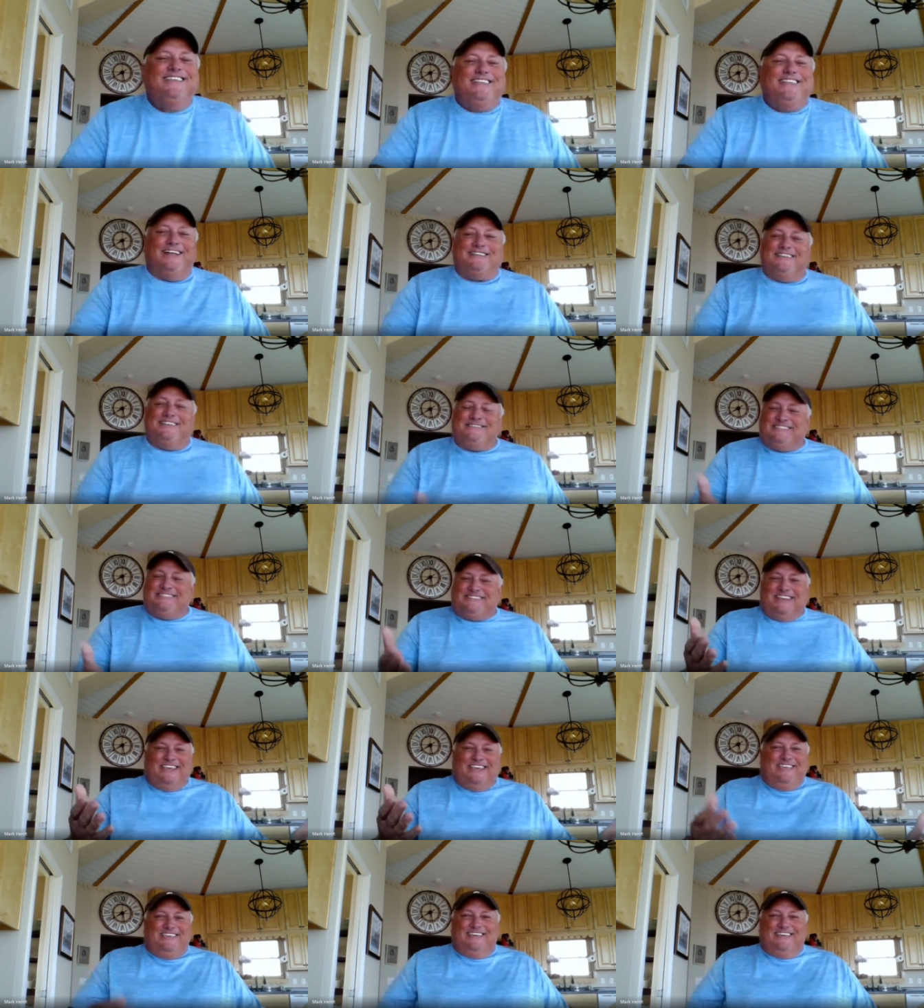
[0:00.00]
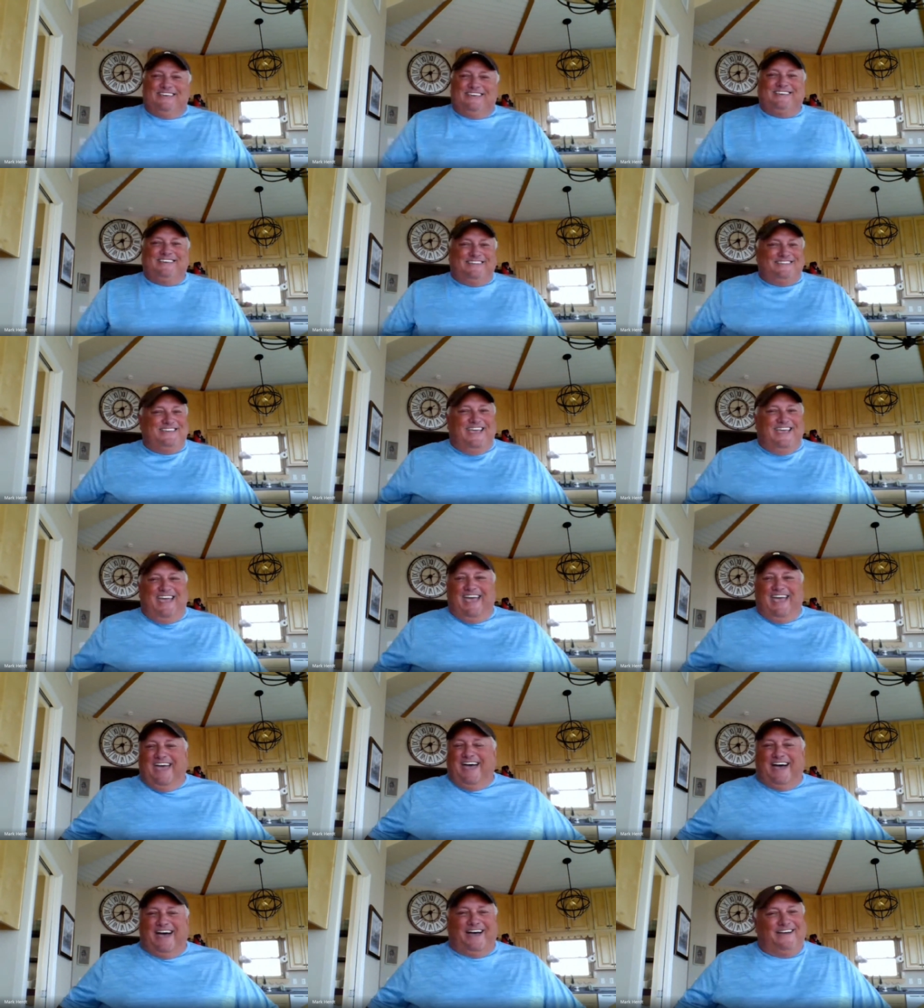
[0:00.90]
that's the scene.
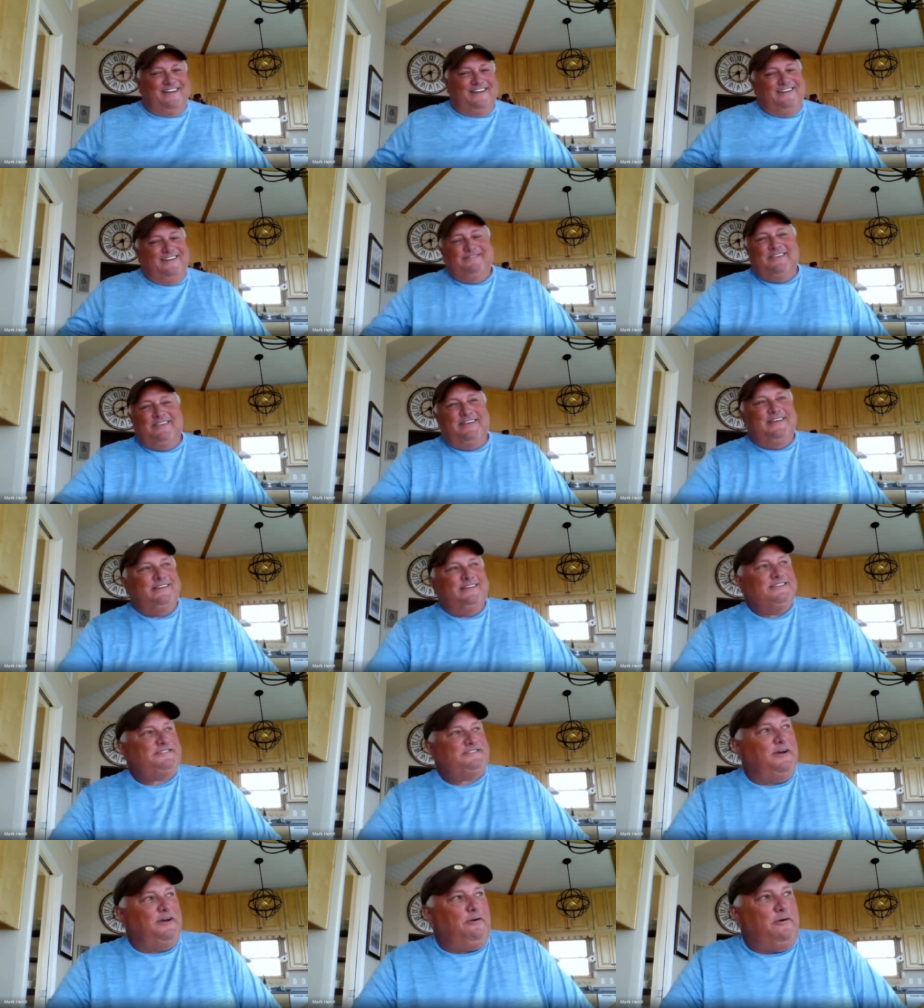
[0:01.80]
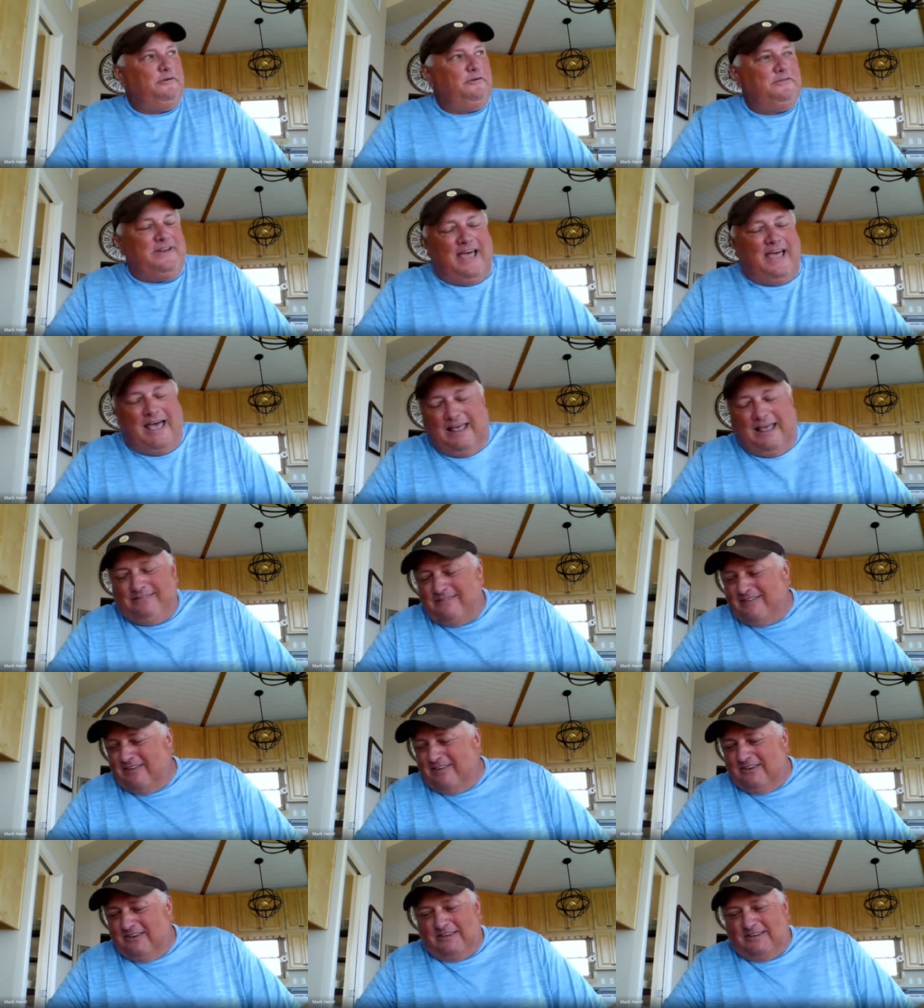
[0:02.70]
Yeah. So
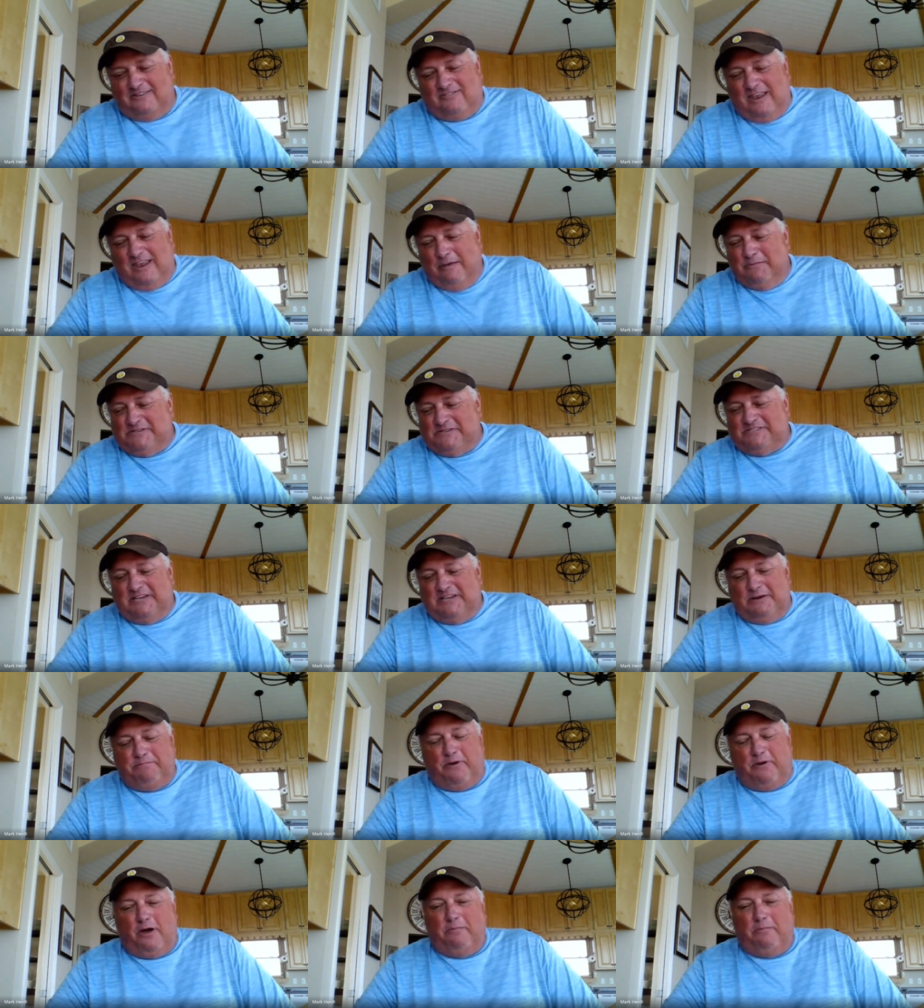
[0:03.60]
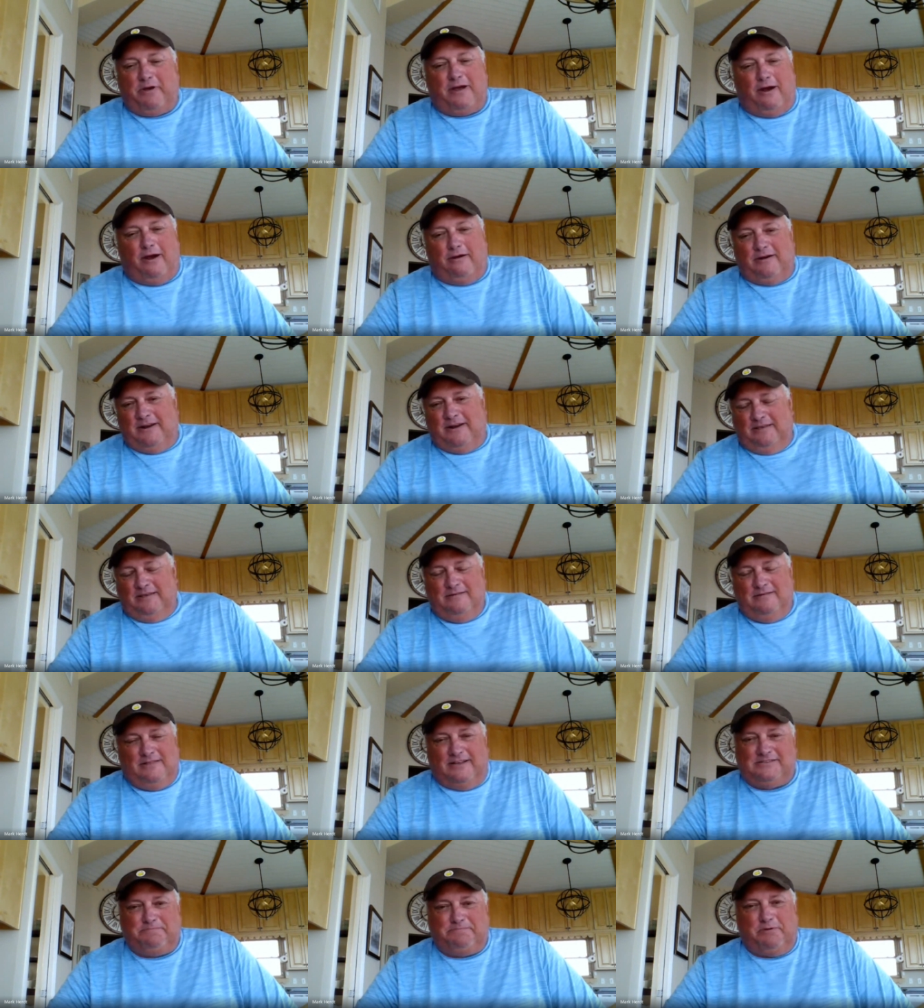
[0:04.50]
not the same as seeing Paul McCartney.
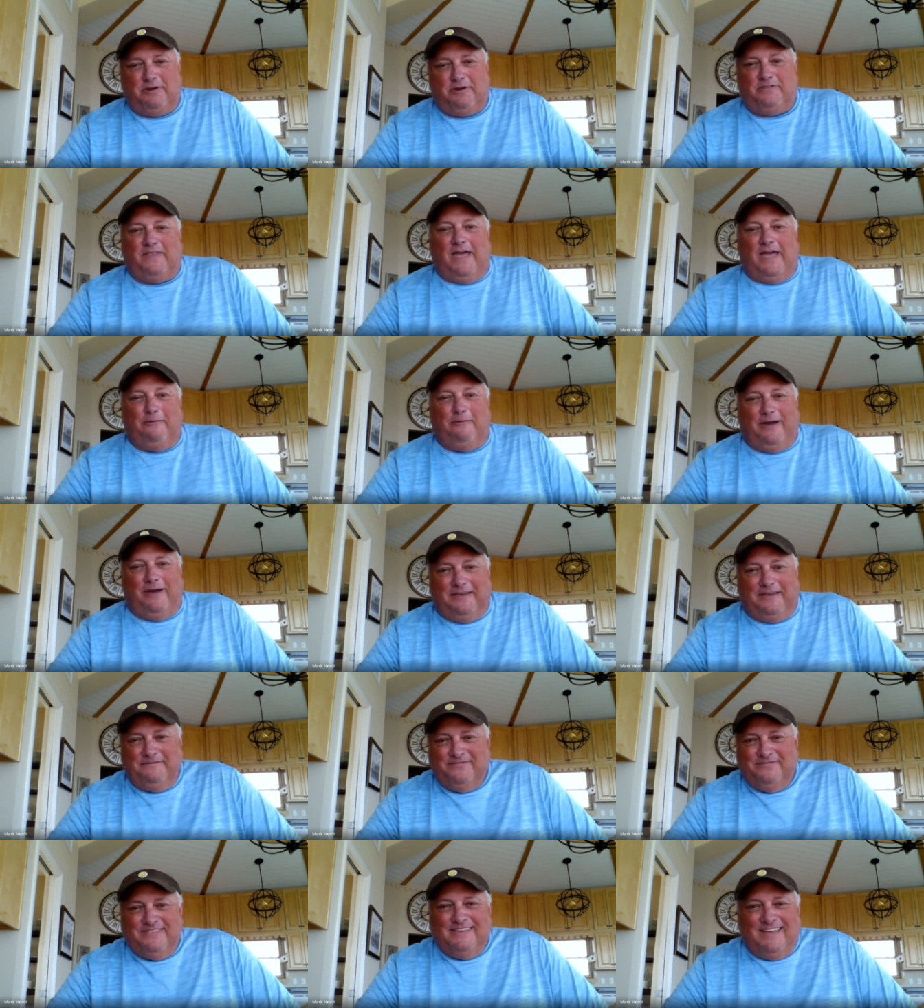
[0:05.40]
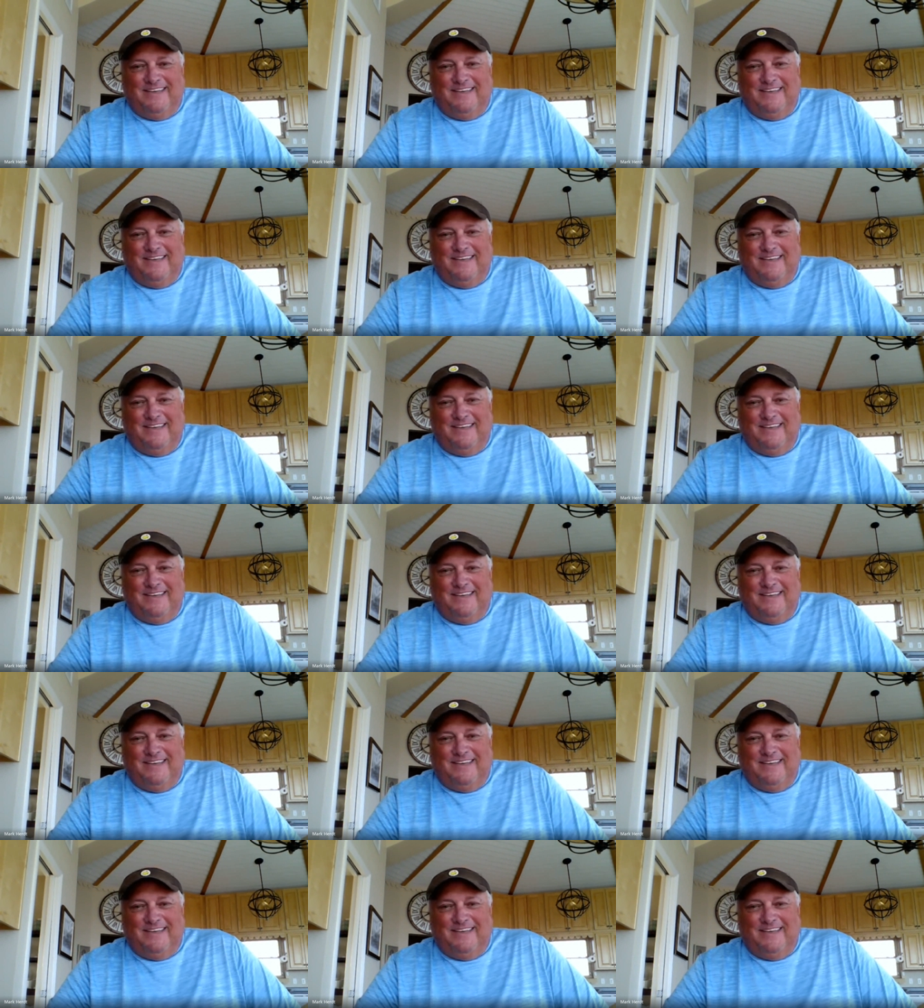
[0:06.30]
Let's put it that way. No.